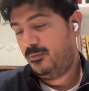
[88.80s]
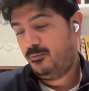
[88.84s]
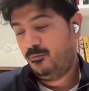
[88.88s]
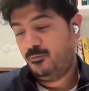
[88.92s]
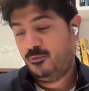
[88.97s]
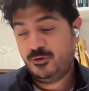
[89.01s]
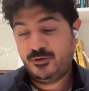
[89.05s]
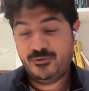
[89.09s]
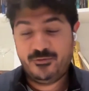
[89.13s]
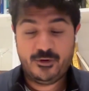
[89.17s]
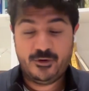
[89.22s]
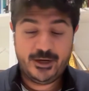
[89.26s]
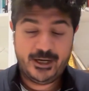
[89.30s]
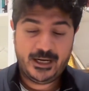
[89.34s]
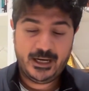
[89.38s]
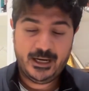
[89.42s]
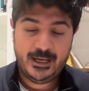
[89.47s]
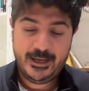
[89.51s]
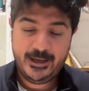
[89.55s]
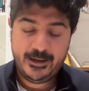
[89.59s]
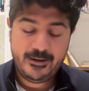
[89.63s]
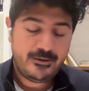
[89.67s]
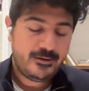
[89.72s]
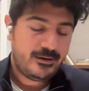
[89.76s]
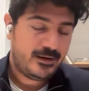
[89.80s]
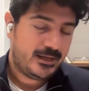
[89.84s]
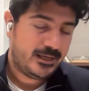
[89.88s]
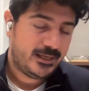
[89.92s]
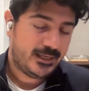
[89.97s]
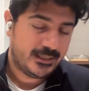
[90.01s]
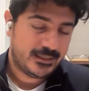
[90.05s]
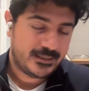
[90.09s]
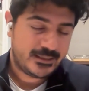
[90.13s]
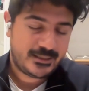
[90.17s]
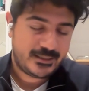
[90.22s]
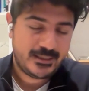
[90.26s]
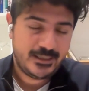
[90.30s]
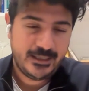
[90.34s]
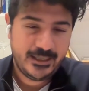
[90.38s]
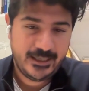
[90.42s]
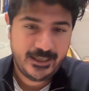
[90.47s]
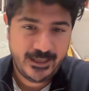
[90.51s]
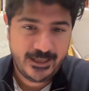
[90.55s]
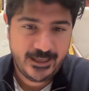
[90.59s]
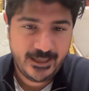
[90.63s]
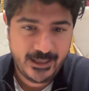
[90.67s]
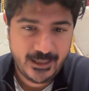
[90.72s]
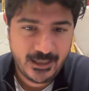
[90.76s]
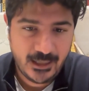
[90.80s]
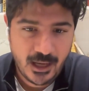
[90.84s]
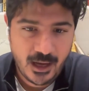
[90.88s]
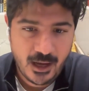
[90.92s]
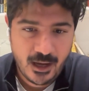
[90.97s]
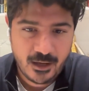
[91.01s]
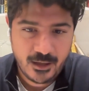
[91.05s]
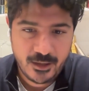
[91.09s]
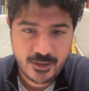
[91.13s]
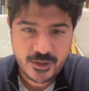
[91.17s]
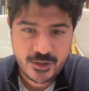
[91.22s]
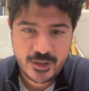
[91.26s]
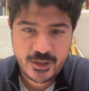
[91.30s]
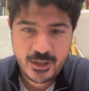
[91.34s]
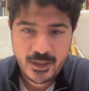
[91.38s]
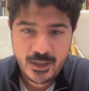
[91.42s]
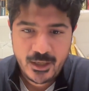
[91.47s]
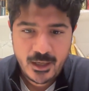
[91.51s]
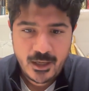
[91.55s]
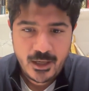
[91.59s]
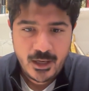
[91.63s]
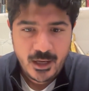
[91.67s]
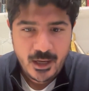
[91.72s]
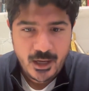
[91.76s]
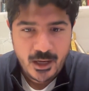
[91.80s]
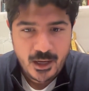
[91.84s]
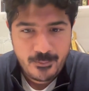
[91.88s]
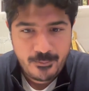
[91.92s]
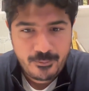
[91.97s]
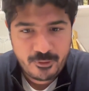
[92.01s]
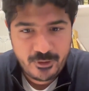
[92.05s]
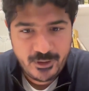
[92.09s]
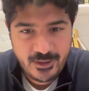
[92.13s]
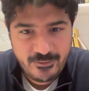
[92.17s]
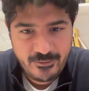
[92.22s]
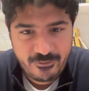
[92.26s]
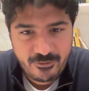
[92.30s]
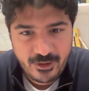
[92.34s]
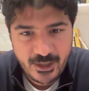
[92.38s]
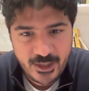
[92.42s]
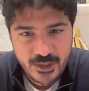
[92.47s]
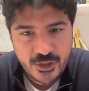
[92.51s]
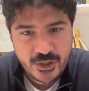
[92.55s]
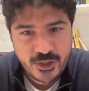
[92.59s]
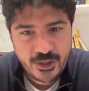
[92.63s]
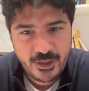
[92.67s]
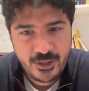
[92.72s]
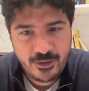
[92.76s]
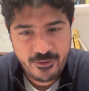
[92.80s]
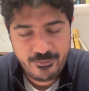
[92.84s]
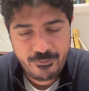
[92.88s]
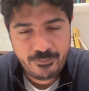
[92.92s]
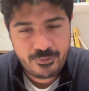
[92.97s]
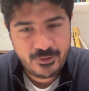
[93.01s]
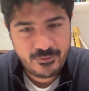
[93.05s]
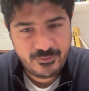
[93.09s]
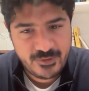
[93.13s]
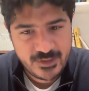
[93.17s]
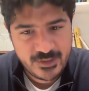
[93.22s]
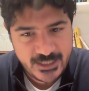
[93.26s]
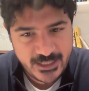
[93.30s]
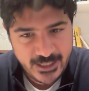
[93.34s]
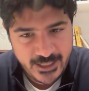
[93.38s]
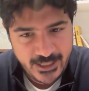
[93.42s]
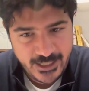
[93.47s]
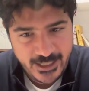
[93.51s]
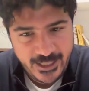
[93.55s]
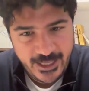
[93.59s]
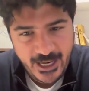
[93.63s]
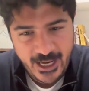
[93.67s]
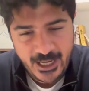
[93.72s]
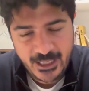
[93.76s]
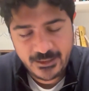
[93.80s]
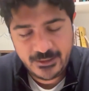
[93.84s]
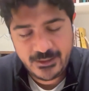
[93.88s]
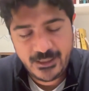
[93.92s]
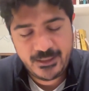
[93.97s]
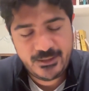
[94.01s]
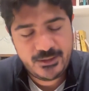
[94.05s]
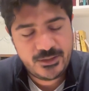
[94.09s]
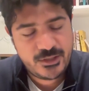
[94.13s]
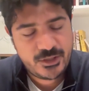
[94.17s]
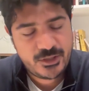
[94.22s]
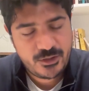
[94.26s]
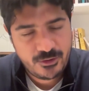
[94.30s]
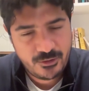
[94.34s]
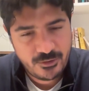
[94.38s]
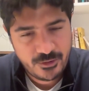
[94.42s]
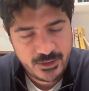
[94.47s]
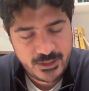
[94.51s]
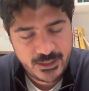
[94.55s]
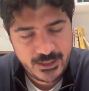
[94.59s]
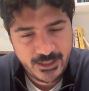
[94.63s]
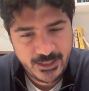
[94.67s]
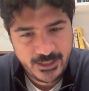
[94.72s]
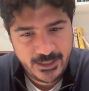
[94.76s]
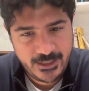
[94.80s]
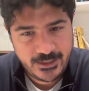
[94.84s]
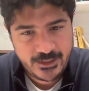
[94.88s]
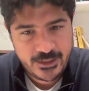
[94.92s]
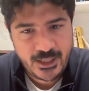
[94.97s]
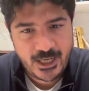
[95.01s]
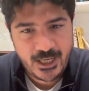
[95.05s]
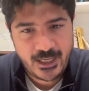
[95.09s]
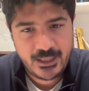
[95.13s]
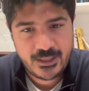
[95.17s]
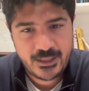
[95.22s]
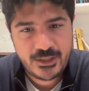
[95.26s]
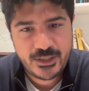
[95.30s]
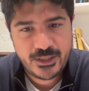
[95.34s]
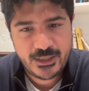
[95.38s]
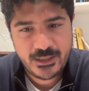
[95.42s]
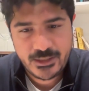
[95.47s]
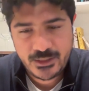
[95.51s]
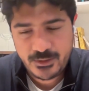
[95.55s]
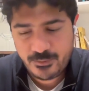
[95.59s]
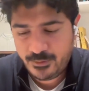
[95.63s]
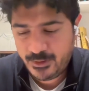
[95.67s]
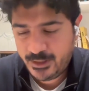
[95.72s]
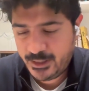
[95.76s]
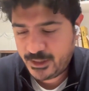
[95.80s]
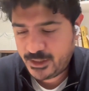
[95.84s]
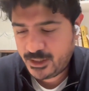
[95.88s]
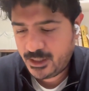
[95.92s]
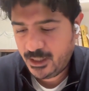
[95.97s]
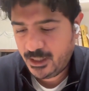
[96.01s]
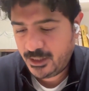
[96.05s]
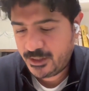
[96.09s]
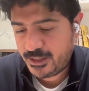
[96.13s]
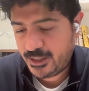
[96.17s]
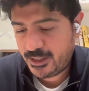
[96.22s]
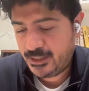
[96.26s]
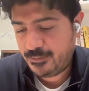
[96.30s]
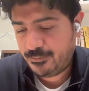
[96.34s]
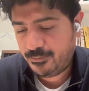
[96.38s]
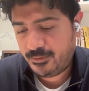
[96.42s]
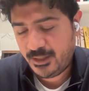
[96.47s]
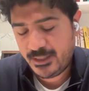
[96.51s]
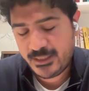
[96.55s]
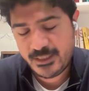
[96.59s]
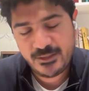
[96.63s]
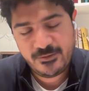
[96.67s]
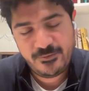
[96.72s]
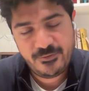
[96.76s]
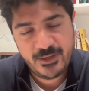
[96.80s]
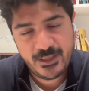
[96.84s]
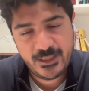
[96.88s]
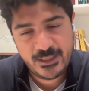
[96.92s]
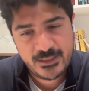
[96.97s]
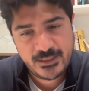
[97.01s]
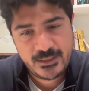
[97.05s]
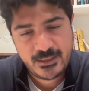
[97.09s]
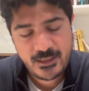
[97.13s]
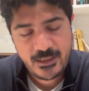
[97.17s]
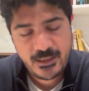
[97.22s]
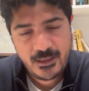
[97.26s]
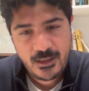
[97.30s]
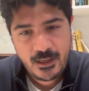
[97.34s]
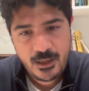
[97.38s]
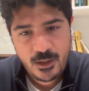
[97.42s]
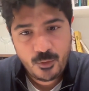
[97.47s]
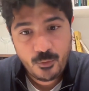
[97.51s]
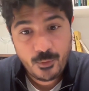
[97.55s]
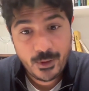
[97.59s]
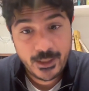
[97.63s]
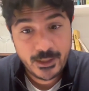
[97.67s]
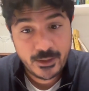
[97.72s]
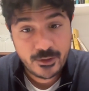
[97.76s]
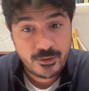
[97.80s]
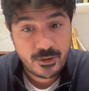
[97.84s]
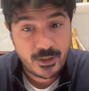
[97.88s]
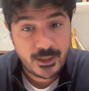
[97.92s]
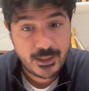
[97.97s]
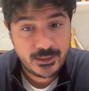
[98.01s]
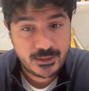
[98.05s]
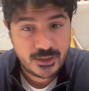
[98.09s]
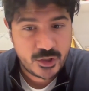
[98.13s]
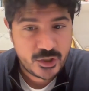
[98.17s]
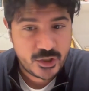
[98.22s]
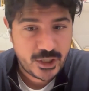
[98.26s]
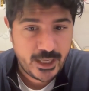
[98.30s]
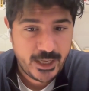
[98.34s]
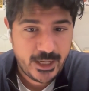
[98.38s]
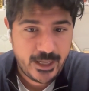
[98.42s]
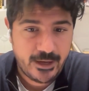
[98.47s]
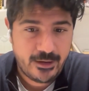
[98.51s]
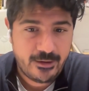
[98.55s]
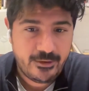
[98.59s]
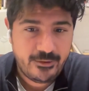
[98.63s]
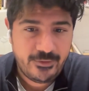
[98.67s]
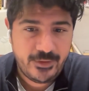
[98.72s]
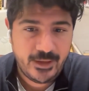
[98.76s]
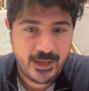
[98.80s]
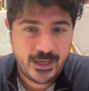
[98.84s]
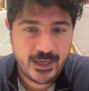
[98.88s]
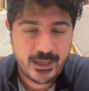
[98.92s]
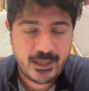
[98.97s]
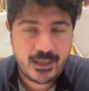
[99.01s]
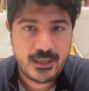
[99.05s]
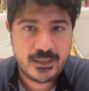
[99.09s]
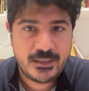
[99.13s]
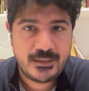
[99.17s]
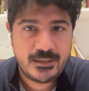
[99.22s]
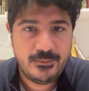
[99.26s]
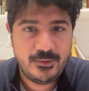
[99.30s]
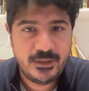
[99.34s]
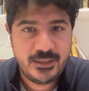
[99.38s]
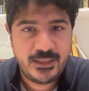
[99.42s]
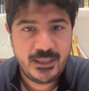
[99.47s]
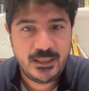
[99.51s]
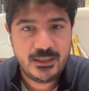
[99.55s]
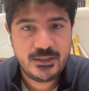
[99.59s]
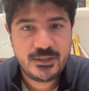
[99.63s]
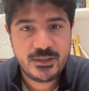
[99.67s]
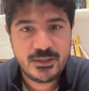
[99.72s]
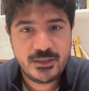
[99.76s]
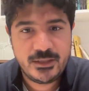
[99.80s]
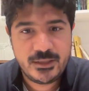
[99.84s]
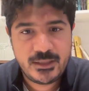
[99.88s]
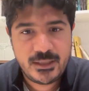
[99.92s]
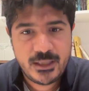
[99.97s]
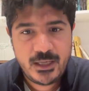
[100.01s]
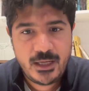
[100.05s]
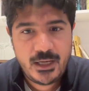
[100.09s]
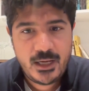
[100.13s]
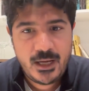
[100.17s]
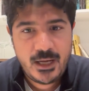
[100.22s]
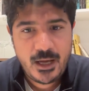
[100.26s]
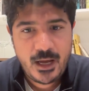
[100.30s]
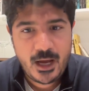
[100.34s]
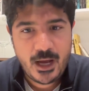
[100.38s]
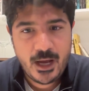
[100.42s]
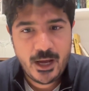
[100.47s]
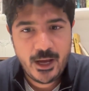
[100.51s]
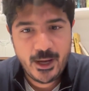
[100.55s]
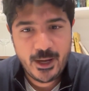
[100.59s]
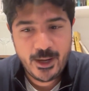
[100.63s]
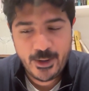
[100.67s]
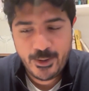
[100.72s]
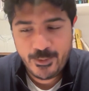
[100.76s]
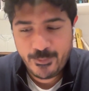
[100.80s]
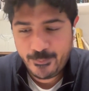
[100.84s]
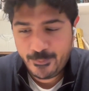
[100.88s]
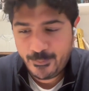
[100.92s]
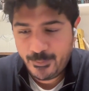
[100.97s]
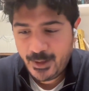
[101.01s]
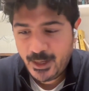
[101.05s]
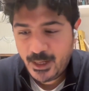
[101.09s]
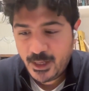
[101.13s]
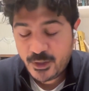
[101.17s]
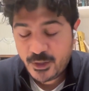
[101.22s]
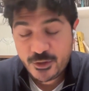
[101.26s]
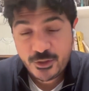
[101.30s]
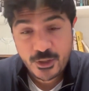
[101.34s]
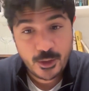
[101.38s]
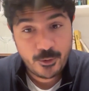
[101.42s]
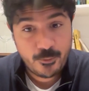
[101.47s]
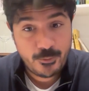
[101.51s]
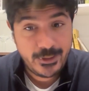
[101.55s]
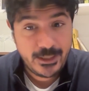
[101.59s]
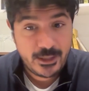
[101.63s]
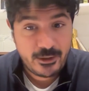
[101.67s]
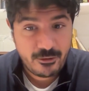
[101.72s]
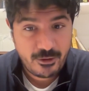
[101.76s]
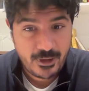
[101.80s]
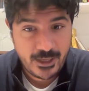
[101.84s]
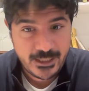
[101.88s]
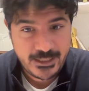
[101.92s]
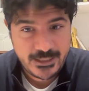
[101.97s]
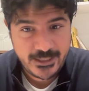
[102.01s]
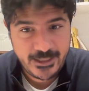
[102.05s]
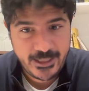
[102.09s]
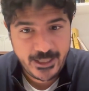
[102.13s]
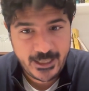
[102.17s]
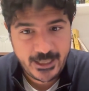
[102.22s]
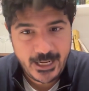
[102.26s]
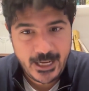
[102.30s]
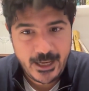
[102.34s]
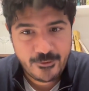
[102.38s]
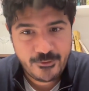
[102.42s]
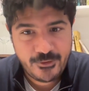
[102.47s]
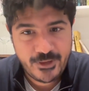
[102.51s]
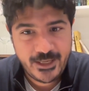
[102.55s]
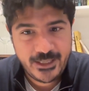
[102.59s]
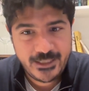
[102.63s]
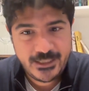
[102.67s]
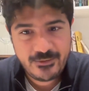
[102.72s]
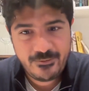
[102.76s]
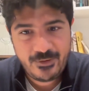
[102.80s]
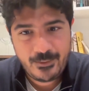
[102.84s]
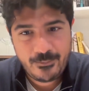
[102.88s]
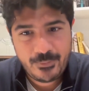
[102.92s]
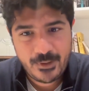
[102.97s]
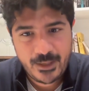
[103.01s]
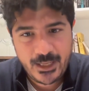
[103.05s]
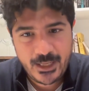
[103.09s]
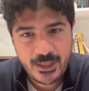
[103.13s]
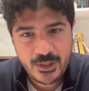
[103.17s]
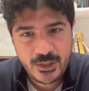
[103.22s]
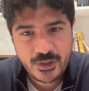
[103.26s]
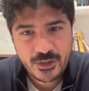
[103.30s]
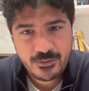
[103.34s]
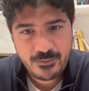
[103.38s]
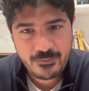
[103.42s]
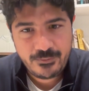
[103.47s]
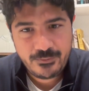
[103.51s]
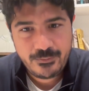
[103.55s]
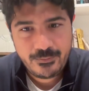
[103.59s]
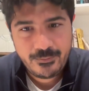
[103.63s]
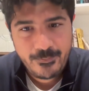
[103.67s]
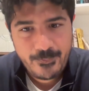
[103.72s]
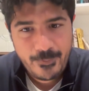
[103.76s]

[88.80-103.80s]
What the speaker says: was very clear. It's the large proliferation of privacy and data security challenges which large enterprises face when trying to share their customer intelligence. So we created a cloud-native application